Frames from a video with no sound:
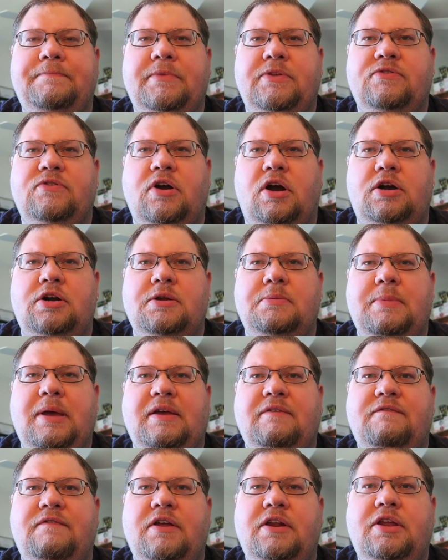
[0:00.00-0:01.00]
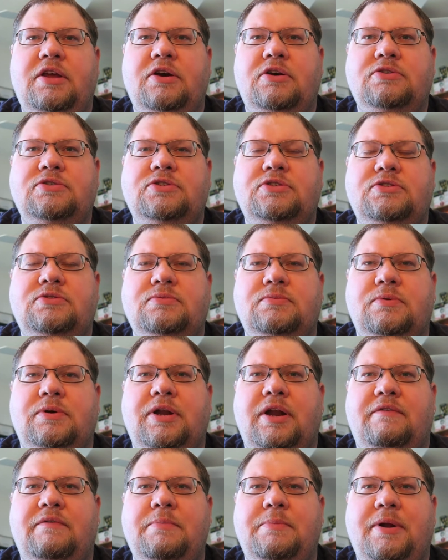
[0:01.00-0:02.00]
It's hard to make videos
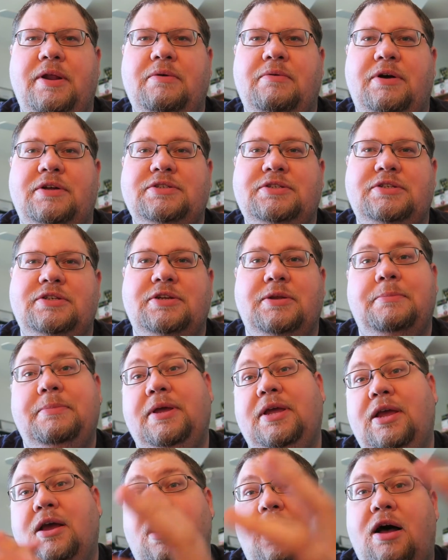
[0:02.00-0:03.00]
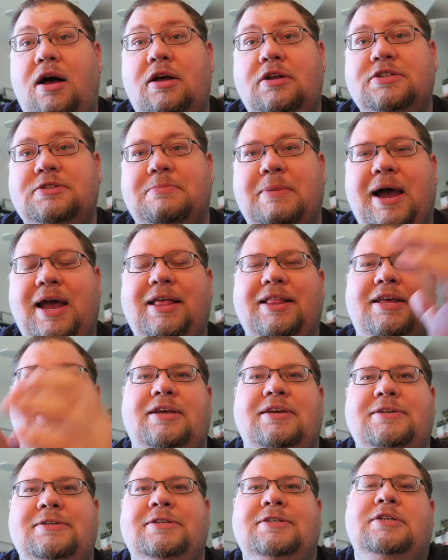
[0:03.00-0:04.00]
when everybody wants you to be all
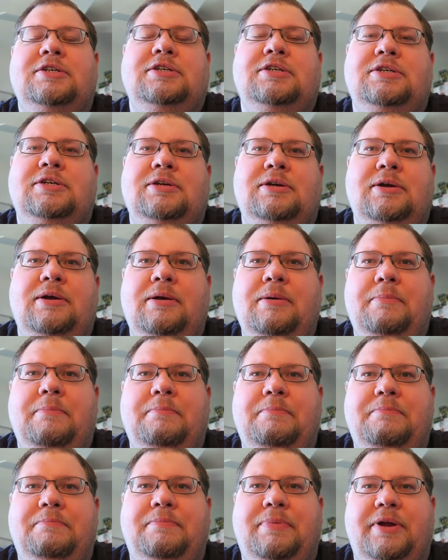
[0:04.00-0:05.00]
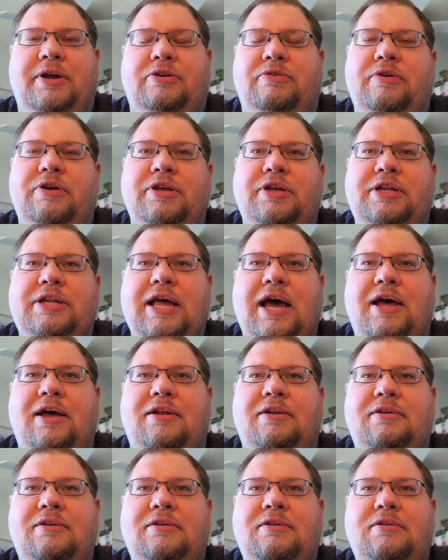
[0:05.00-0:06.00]
smiley, but you're really
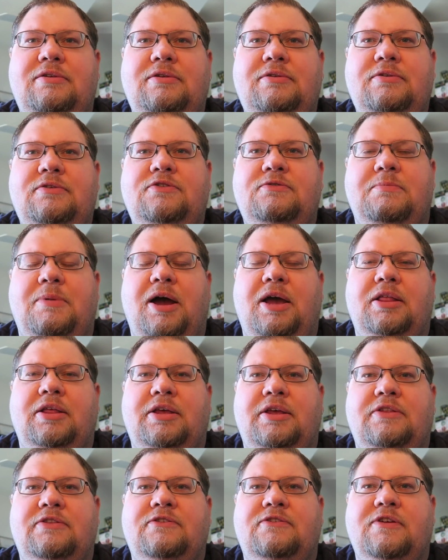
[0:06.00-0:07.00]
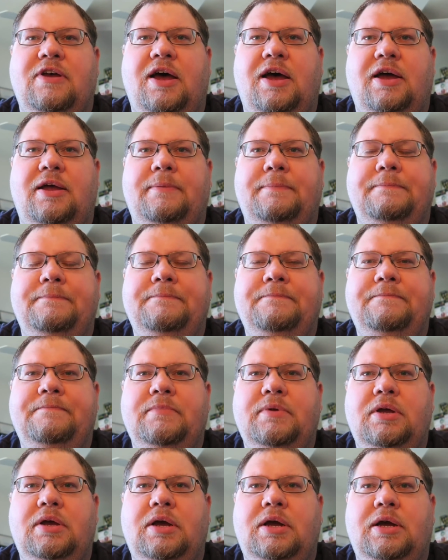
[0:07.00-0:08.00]
not smiley inside.
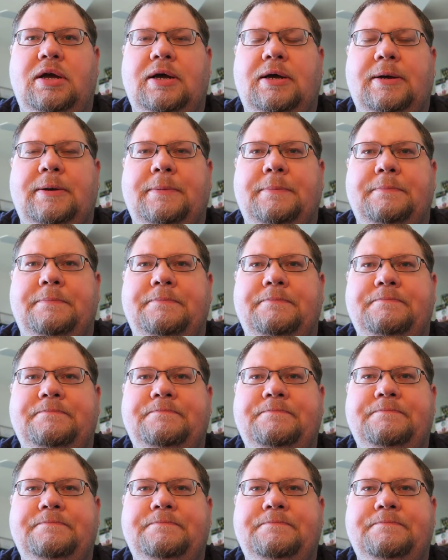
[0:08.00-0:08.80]
My